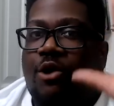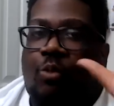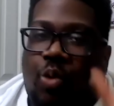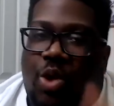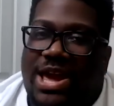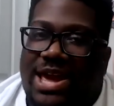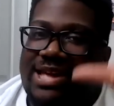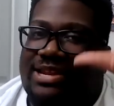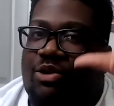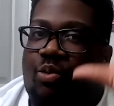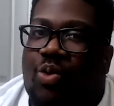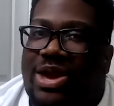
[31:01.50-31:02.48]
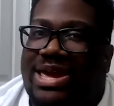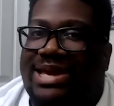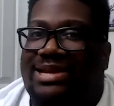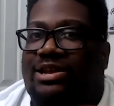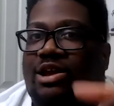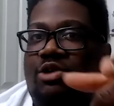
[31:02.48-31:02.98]
When
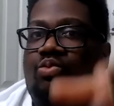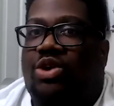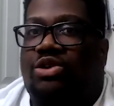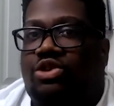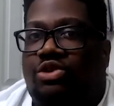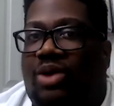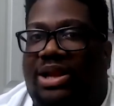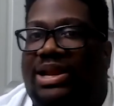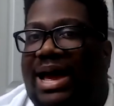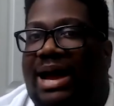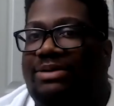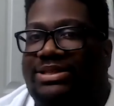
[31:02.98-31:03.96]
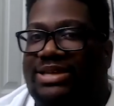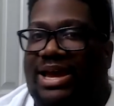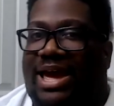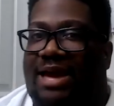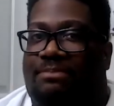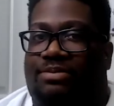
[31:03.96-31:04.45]
will you allow it to
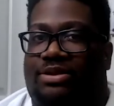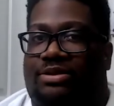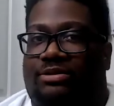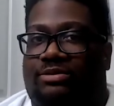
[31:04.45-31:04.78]
happen?